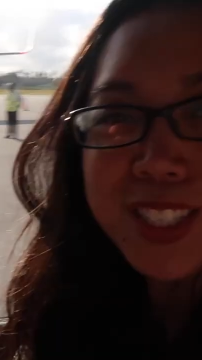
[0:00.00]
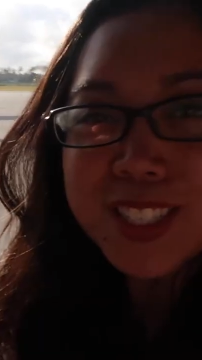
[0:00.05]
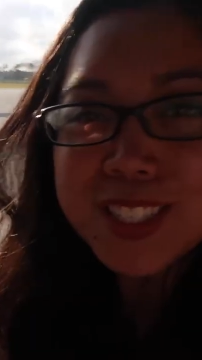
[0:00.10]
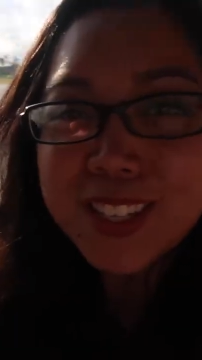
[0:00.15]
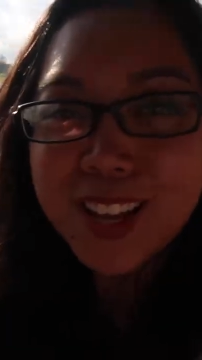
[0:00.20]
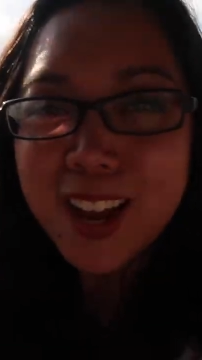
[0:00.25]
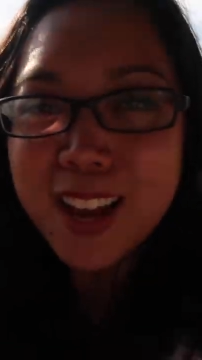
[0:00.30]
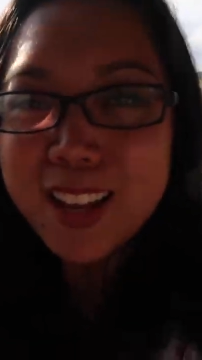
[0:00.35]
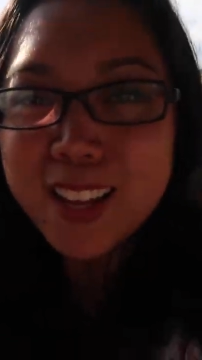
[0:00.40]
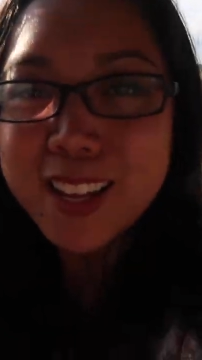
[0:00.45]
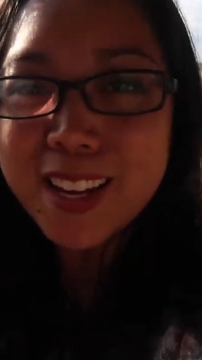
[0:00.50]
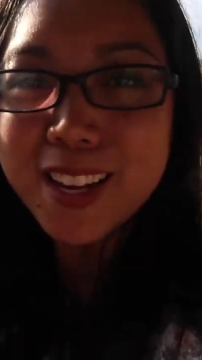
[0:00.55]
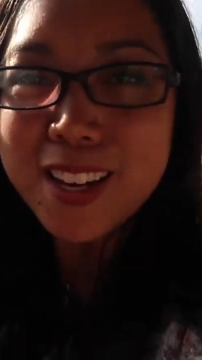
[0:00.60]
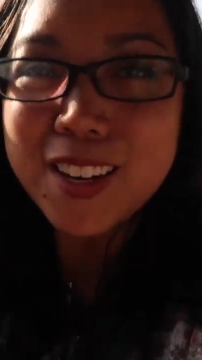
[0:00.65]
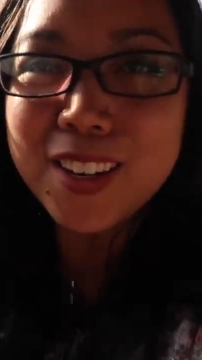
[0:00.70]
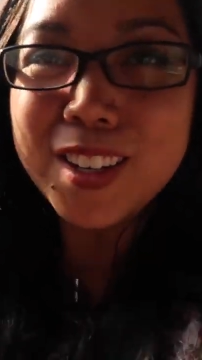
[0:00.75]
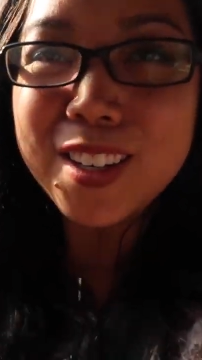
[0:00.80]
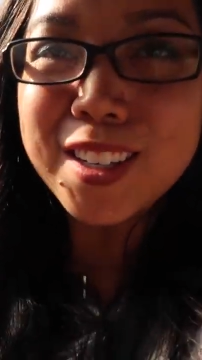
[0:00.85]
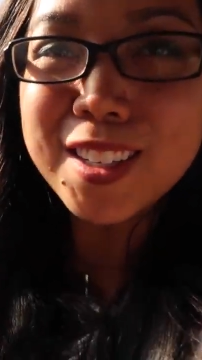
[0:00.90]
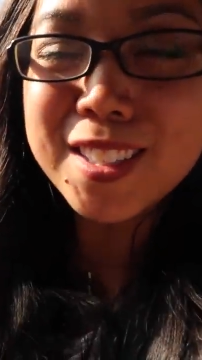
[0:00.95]
Just got
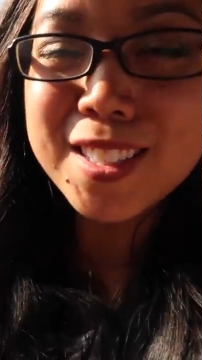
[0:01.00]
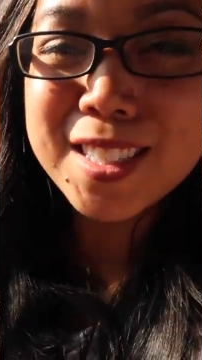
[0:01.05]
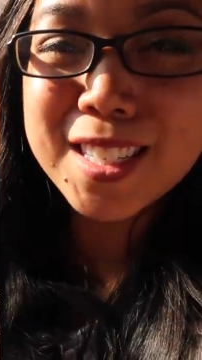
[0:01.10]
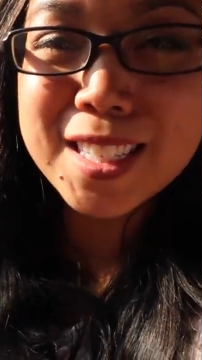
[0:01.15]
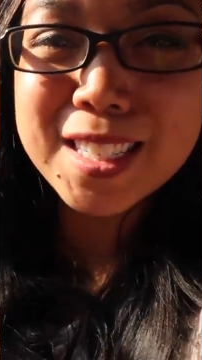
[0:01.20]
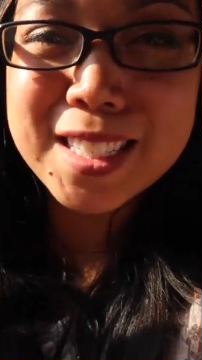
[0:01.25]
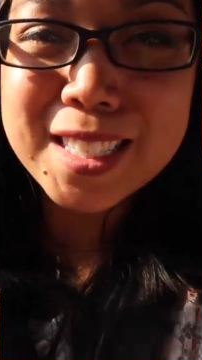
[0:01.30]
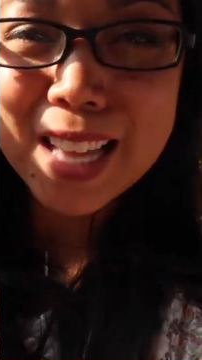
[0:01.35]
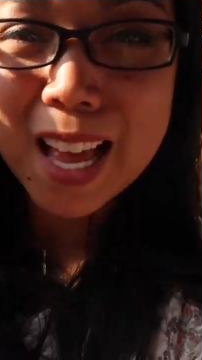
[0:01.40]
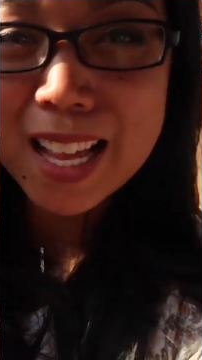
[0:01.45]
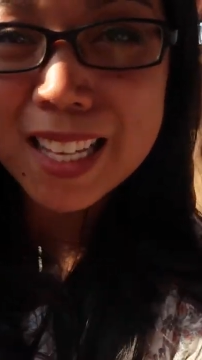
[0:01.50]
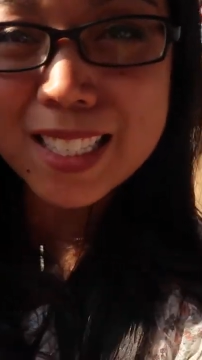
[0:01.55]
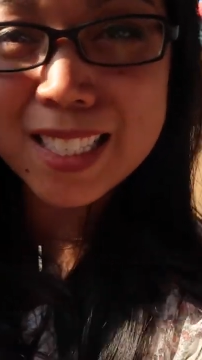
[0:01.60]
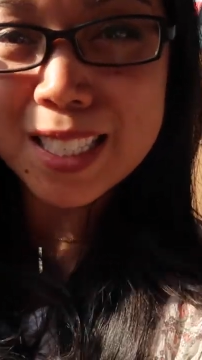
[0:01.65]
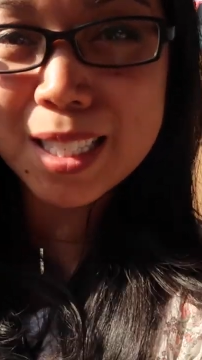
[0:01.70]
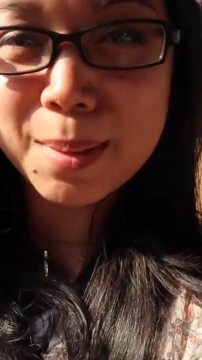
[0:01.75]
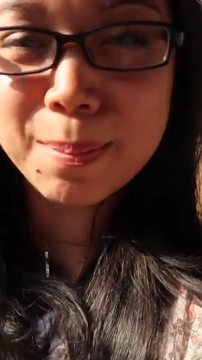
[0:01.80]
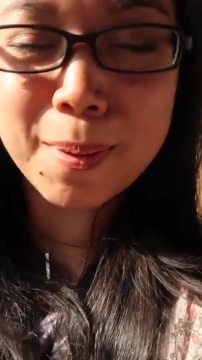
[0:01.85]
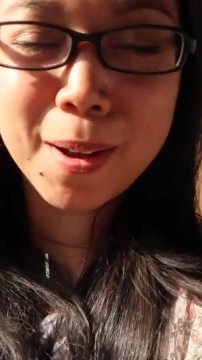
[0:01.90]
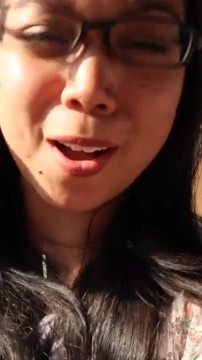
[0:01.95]
here to
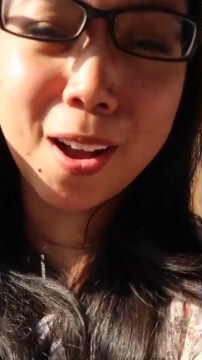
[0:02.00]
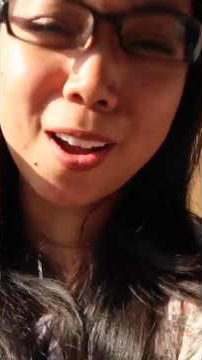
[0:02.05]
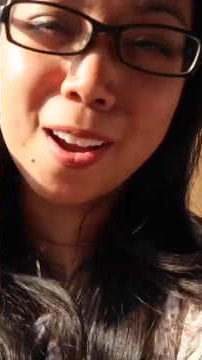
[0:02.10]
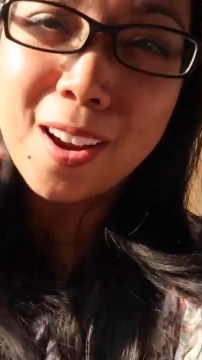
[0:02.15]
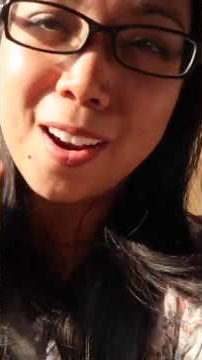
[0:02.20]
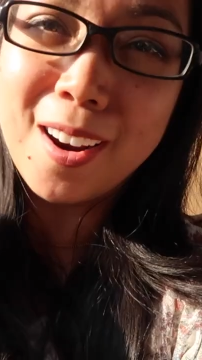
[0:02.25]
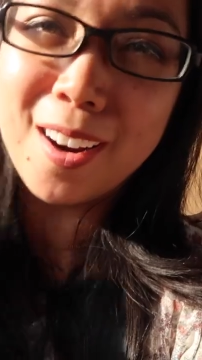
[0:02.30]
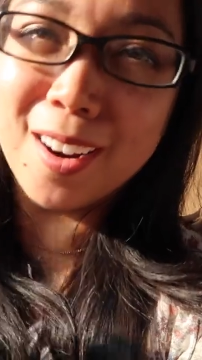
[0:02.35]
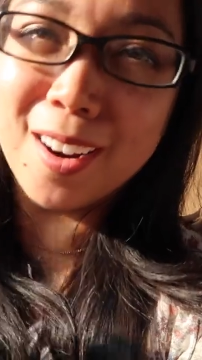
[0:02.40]
Zanzibar.